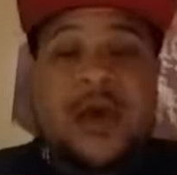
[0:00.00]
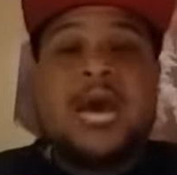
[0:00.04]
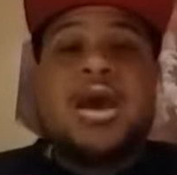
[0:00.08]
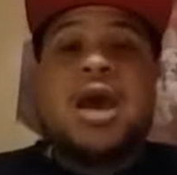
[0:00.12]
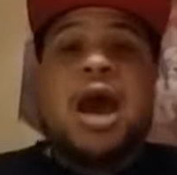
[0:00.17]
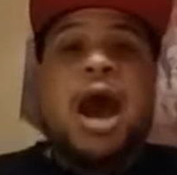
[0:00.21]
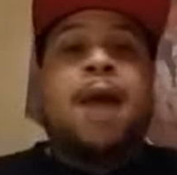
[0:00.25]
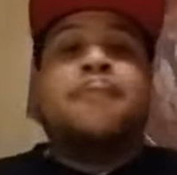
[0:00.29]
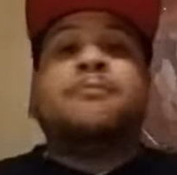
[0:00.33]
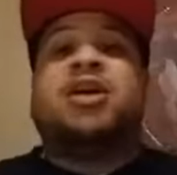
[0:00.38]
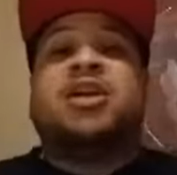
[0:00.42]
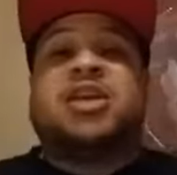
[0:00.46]

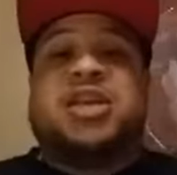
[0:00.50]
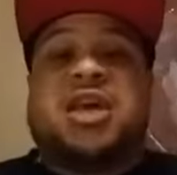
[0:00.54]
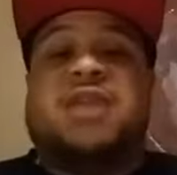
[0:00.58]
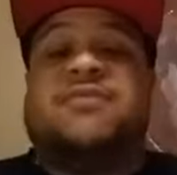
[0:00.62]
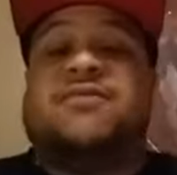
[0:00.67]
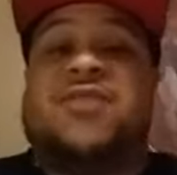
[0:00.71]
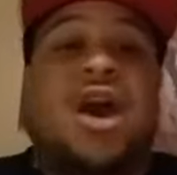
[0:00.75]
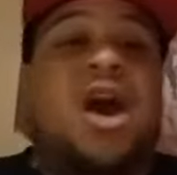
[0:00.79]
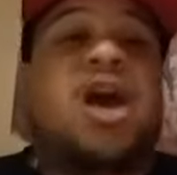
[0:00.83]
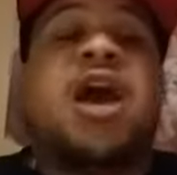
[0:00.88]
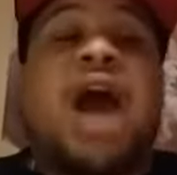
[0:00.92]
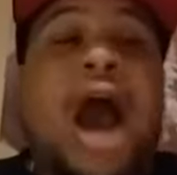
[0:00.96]
I'm gonna give
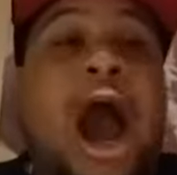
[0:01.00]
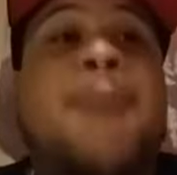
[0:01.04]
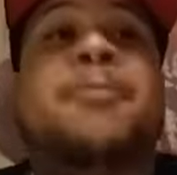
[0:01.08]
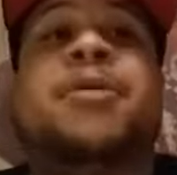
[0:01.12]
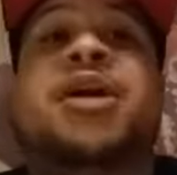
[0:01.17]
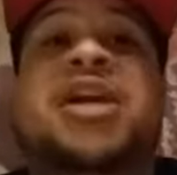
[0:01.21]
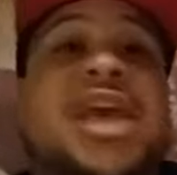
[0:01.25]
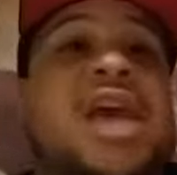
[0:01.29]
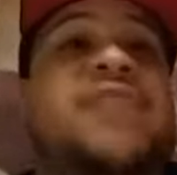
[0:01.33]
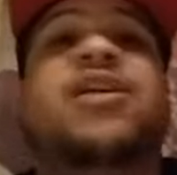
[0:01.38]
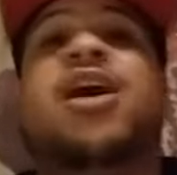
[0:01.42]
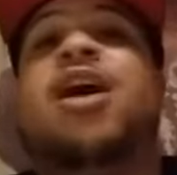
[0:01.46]

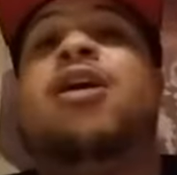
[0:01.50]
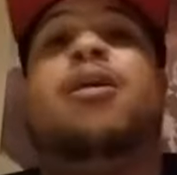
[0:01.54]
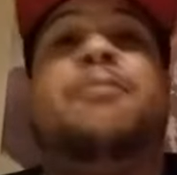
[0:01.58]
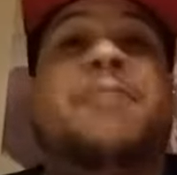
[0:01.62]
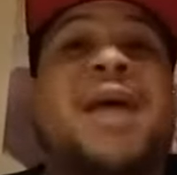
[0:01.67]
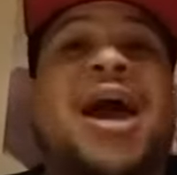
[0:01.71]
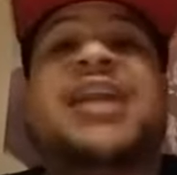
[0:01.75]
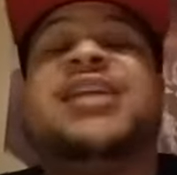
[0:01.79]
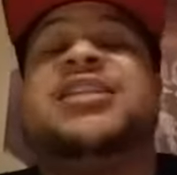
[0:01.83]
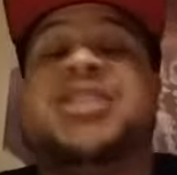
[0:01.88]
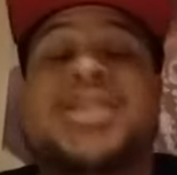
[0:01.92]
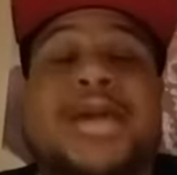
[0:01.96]

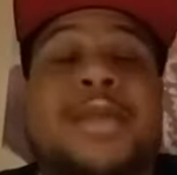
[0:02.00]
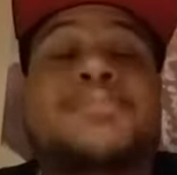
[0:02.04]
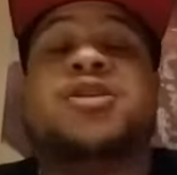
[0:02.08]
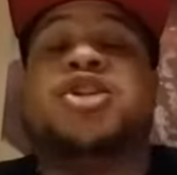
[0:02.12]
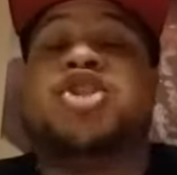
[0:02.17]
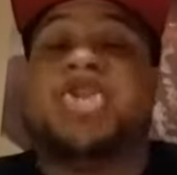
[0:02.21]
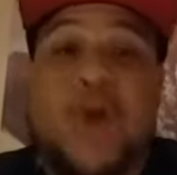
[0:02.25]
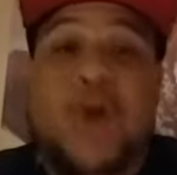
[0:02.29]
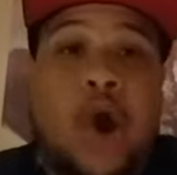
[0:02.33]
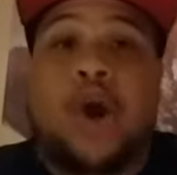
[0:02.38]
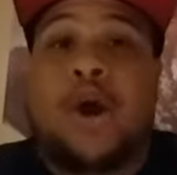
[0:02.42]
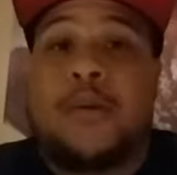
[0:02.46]
everybody something to
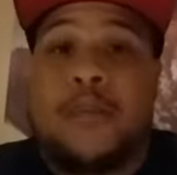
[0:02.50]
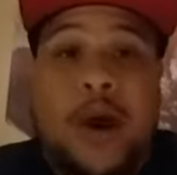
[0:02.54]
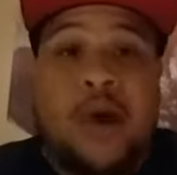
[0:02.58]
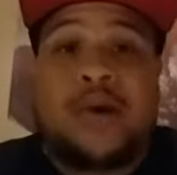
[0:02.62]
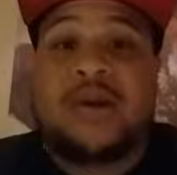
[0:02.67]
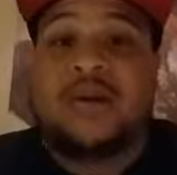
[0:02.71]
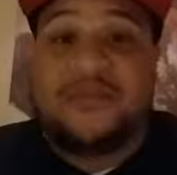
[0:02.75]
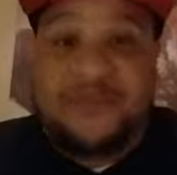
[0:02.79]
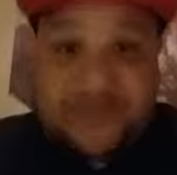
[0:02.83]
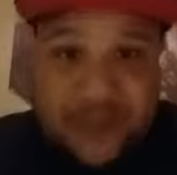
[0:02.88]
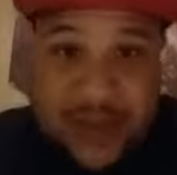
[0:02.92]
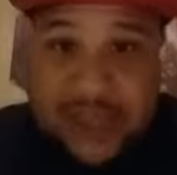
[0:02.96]
talk about
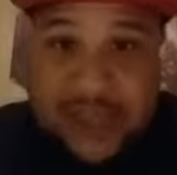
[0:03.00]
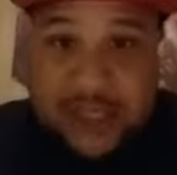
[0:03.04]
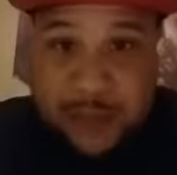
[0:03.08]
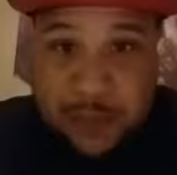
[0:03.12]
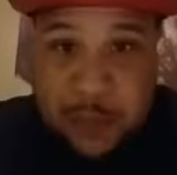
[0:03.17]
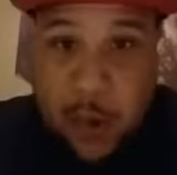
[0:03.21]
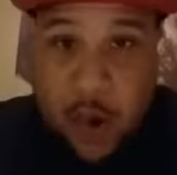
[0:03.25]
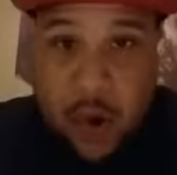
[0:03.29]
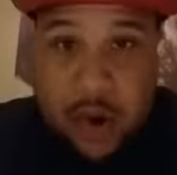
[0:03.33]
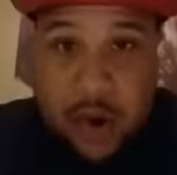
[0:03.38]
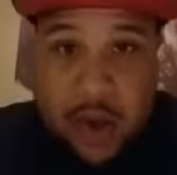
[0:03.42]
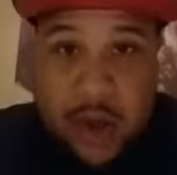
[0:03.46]
in
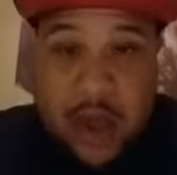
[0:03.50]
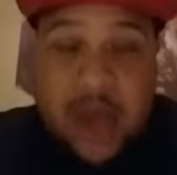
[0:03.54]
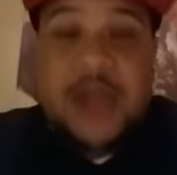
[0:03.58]
Facebook.